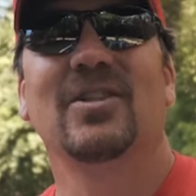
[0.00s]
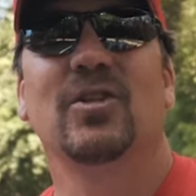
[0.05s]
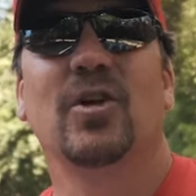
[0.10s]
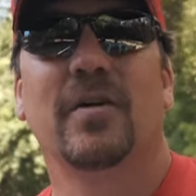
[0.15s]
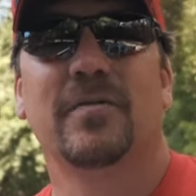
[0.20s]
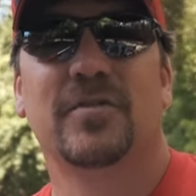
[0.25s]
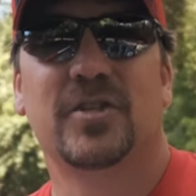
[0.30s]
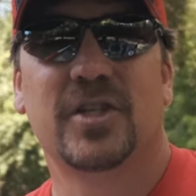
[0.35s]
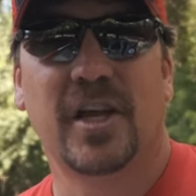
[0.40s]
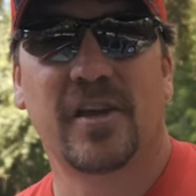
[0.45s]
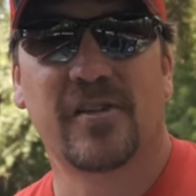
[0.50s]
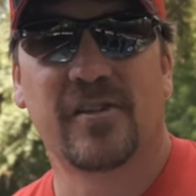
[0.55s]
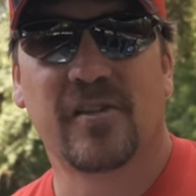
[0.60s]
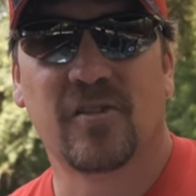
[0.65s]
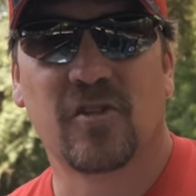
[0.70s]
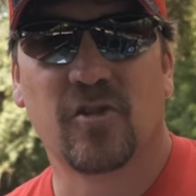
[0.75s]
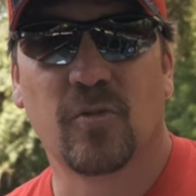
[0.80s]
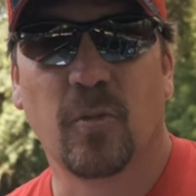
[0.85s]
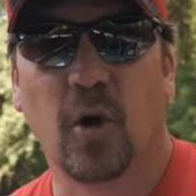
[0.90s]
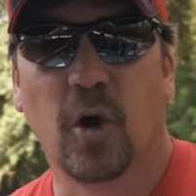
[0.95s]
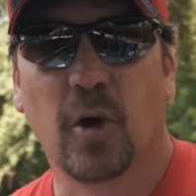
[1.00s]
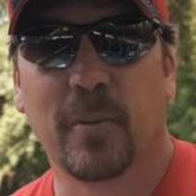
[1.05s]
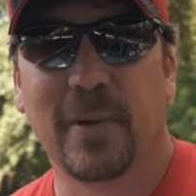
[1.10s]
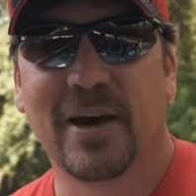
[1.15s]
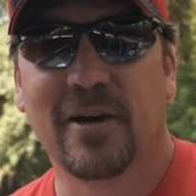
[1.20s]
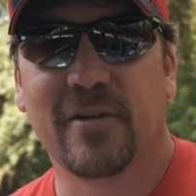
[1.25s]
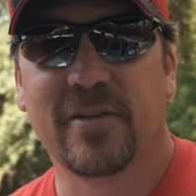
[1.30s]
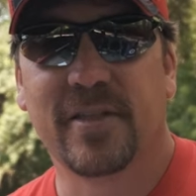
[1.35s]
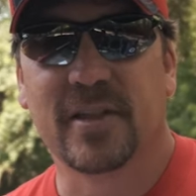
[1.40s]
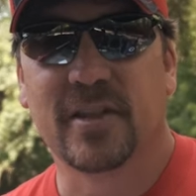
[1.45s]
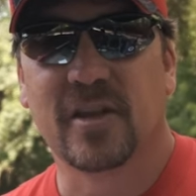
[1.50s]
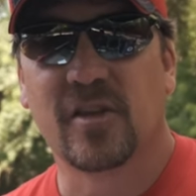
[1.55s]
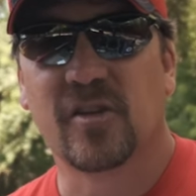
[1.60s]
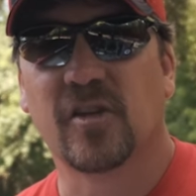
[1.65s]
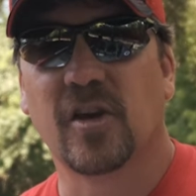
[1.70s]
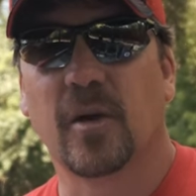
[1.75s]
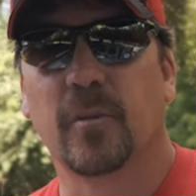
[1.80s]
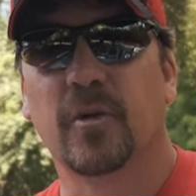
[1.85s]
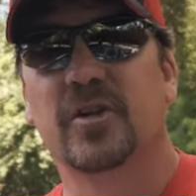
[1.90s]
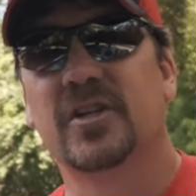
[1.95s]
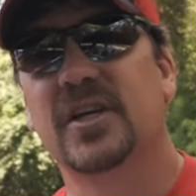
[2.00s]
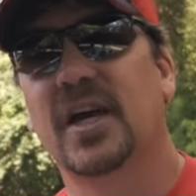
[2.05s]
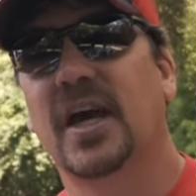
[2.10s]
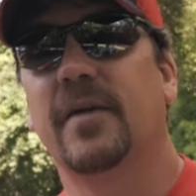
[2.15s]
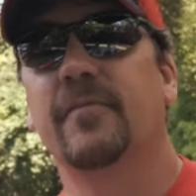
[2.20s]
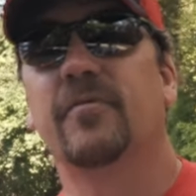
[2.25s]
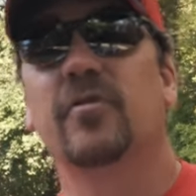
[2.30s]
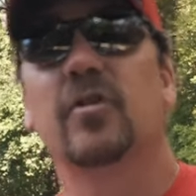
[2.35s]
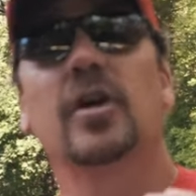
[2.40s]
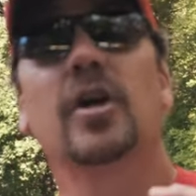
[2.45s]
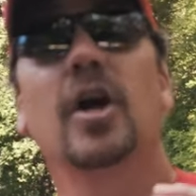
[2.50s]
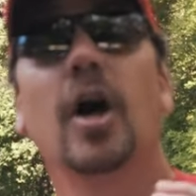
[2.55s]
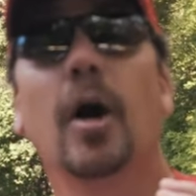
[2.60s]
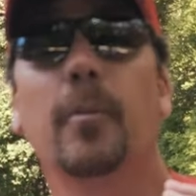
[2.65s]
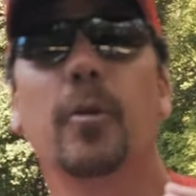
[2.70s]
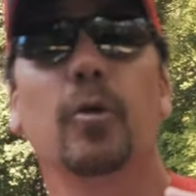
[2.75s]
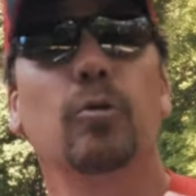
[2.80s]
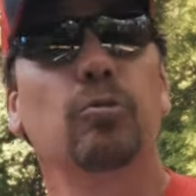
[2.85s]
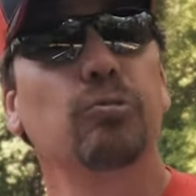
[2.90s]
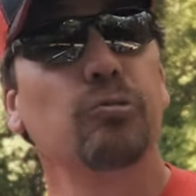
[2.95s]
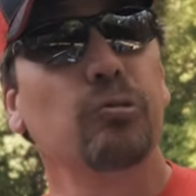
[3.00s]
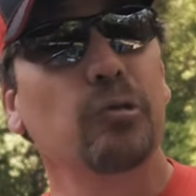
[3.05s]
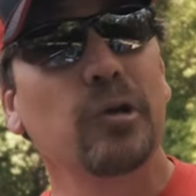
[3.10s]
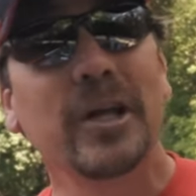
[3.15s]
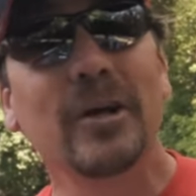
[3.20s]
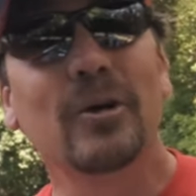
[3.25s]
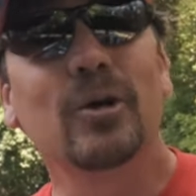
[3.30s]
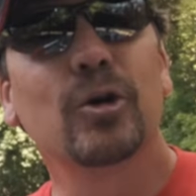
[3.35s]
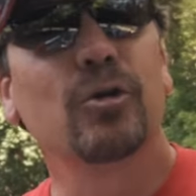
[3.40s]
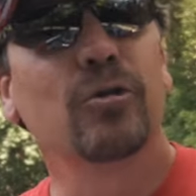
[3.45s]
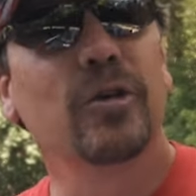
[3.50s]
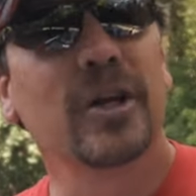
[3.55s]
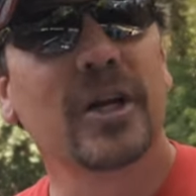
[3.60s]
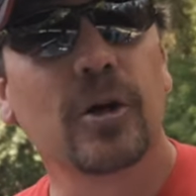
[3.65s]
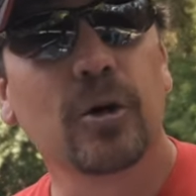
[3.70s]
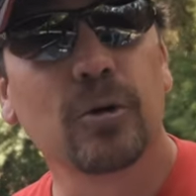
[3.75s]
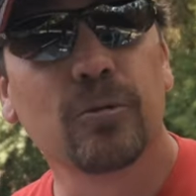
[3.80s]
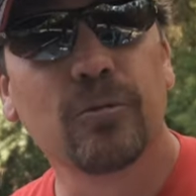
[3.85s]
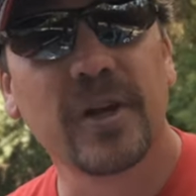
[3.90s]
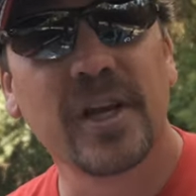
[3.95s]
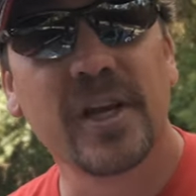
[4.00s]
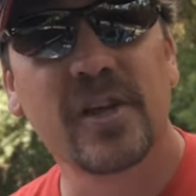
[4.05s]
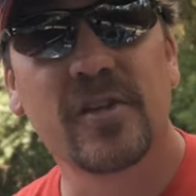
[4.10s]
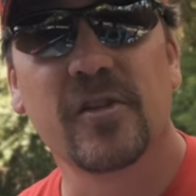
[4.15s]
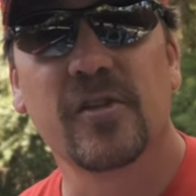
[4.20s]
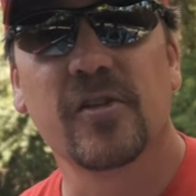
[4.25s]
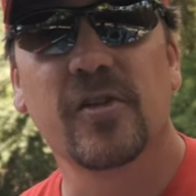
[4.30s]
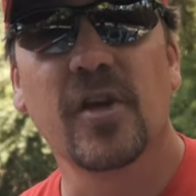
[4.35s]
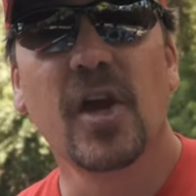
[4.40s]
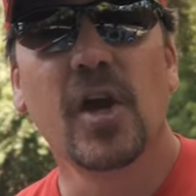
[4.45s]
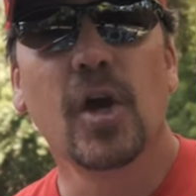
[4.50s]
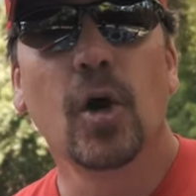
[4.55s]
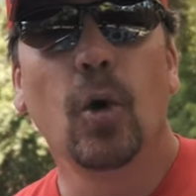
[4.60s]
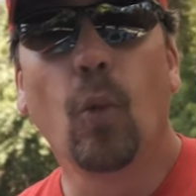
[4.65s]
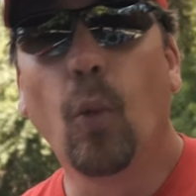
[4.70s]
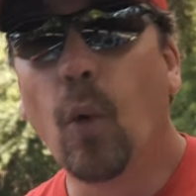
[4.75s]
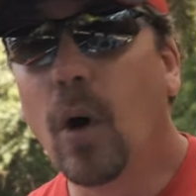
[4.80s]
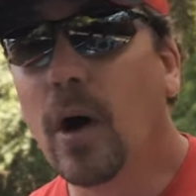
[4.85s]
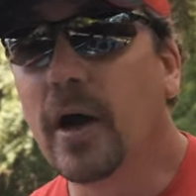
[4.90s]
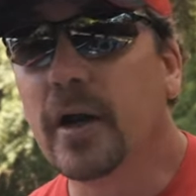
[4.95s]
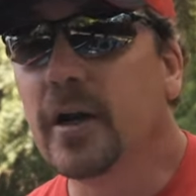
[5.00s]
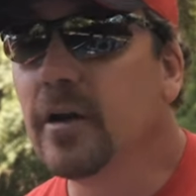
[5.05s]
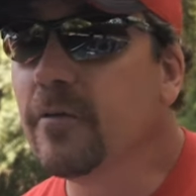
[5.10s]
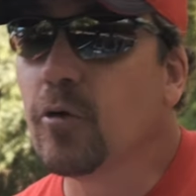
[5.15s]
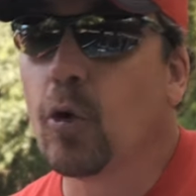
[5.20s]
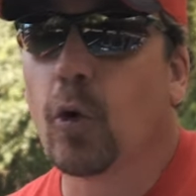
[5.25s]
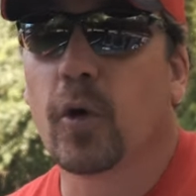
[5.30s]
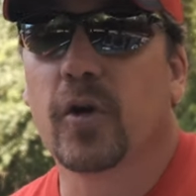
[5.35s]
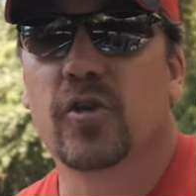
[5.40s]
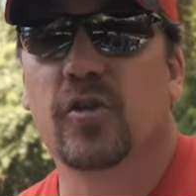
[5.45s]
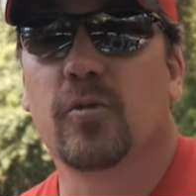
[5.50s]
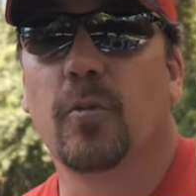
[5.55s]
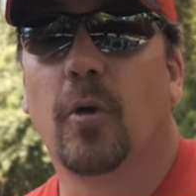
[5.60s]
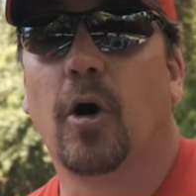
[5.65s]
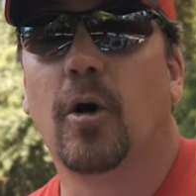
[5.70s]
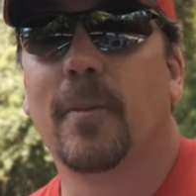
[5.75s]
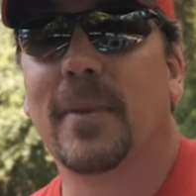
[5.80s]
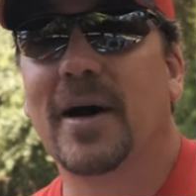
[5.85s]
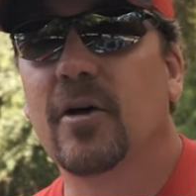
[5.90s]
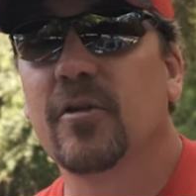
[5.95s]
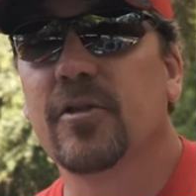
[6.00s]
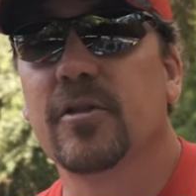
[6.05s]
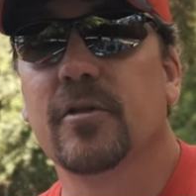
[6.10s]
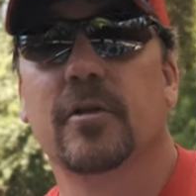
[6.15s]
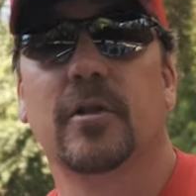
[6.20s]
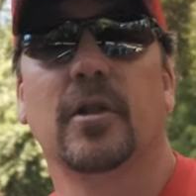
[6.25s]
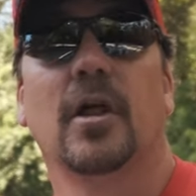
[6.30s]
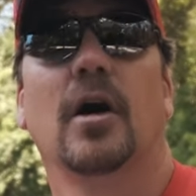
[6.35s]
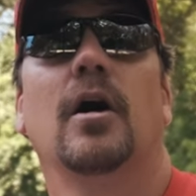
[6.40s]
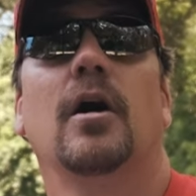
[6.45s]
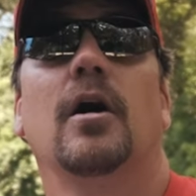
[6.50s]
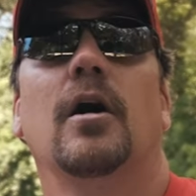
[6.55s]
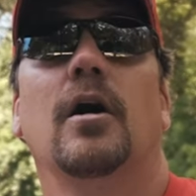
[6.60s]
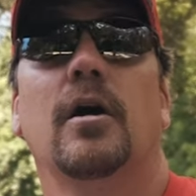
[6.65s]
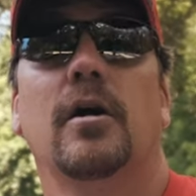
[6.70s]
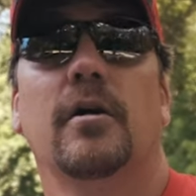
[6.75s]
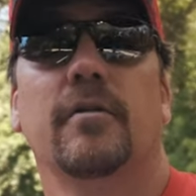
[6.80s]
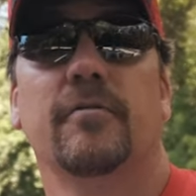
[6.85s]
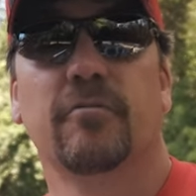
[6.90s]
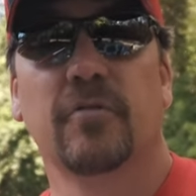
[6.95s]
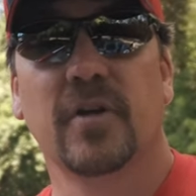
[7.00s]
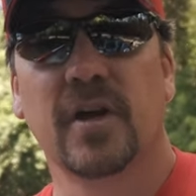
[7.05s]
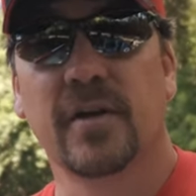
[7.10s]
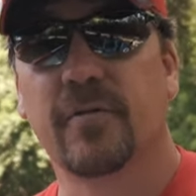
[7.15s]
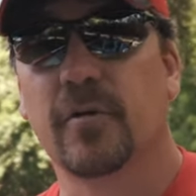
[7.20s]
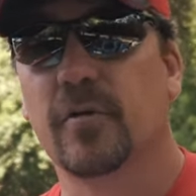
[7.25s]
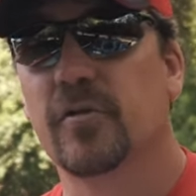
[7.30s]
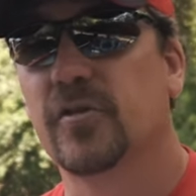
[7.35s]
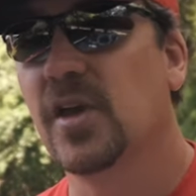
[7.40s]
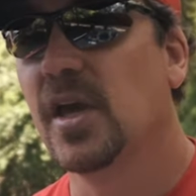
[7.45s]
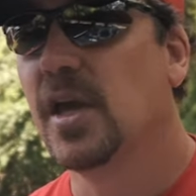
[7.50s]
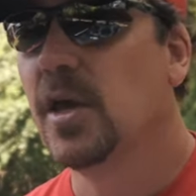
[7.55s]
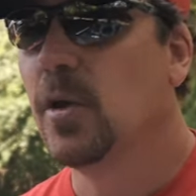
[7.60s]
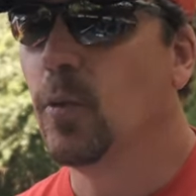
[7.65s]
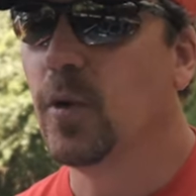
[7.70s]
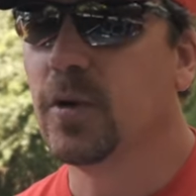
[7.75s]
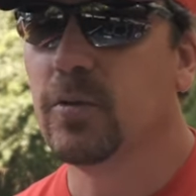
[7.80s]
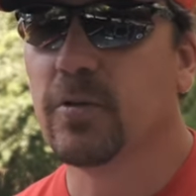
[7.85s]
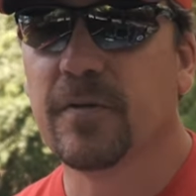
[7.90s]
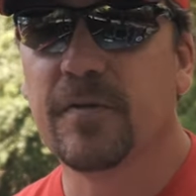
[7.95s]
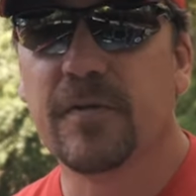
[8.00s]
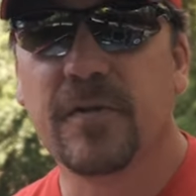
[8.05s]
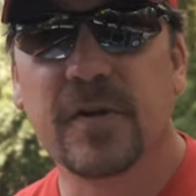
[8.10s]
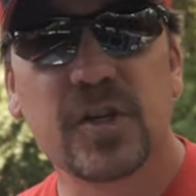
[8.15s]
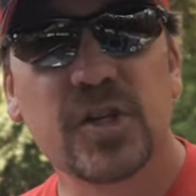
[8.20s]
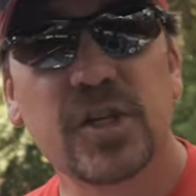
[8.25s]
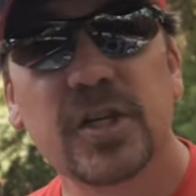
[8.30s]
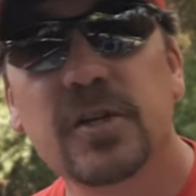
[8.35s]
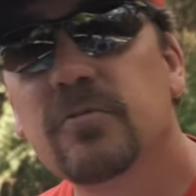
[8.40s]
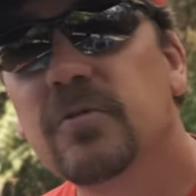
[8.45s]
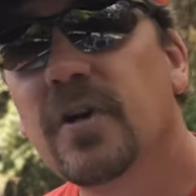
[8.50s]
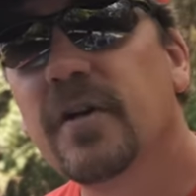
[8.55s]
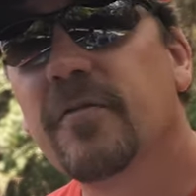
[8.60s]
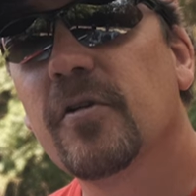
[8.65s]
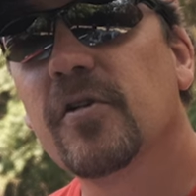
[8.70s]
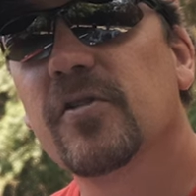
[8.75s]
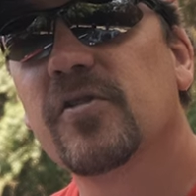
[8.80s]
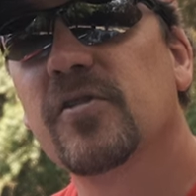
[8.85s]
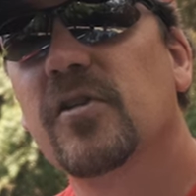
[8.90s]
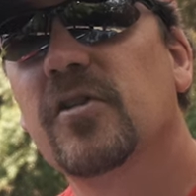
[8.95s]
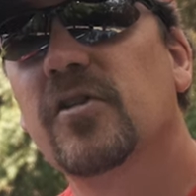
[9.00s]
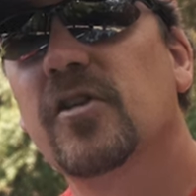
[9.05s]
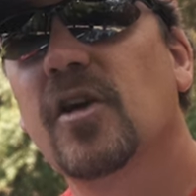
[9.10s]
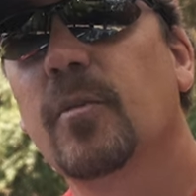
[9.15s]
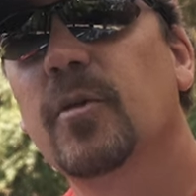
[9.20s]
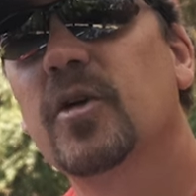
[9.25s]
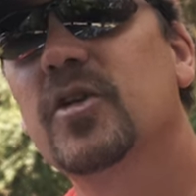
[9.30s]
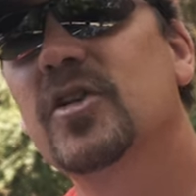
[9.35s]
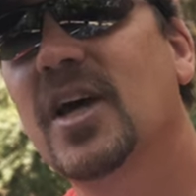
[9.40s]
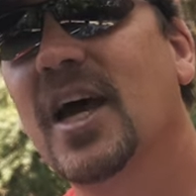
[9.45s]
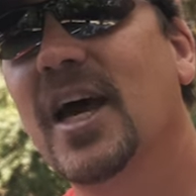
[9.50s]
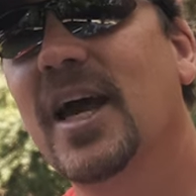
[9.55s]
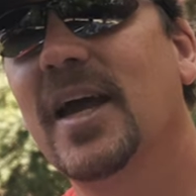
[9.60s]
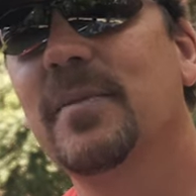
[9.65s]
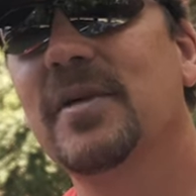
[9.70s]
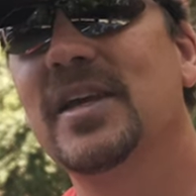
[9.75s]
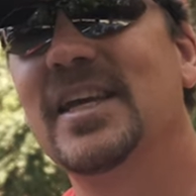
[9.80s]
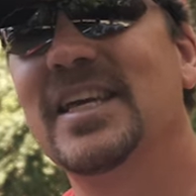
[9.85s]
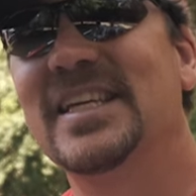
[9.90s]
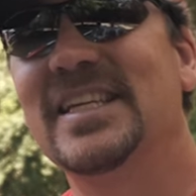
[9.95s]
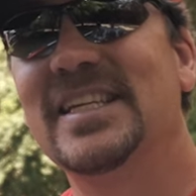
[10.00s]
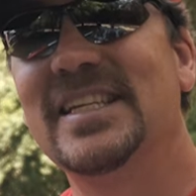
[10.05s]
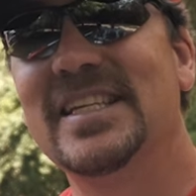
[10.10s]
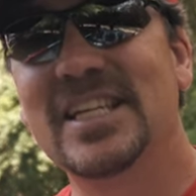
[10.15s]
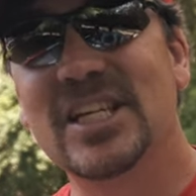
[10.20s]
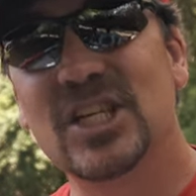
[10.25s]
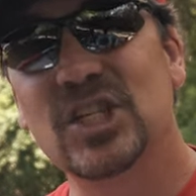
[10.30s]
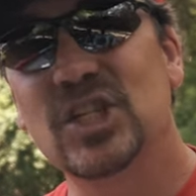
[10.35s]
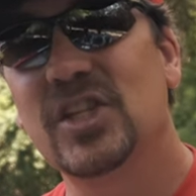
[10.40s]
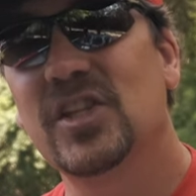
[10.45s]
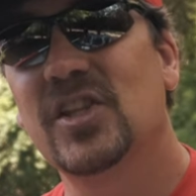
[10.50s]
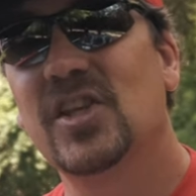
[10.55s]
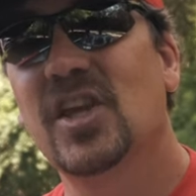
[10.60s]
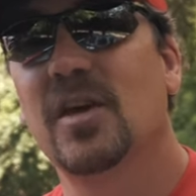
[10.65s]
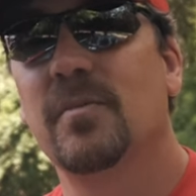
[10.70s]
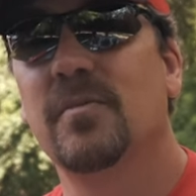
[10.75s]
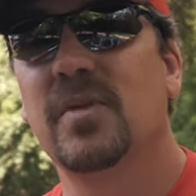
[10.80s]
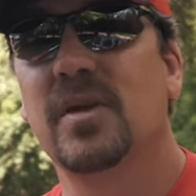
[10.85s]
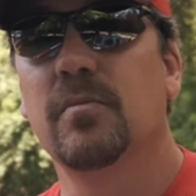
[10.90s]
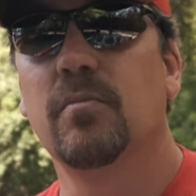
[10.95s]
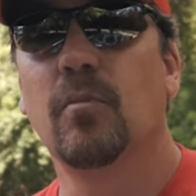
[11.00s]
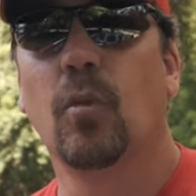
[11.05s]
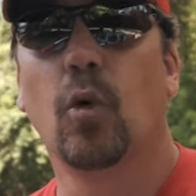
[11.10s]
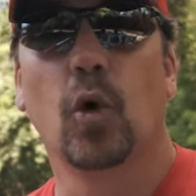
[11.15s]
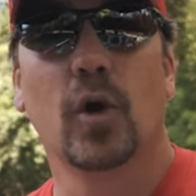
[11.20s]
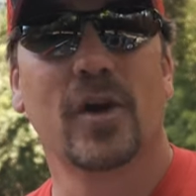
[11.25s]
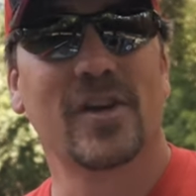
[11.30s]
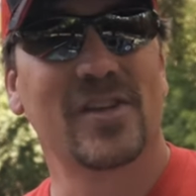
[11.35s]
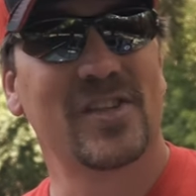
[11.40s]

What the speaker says: love chasing smallmouth in the summertime for a couple real critical reasons. One, of course, smallmouth love rivers. When we're fishing rivers in the summertime, conditions can be more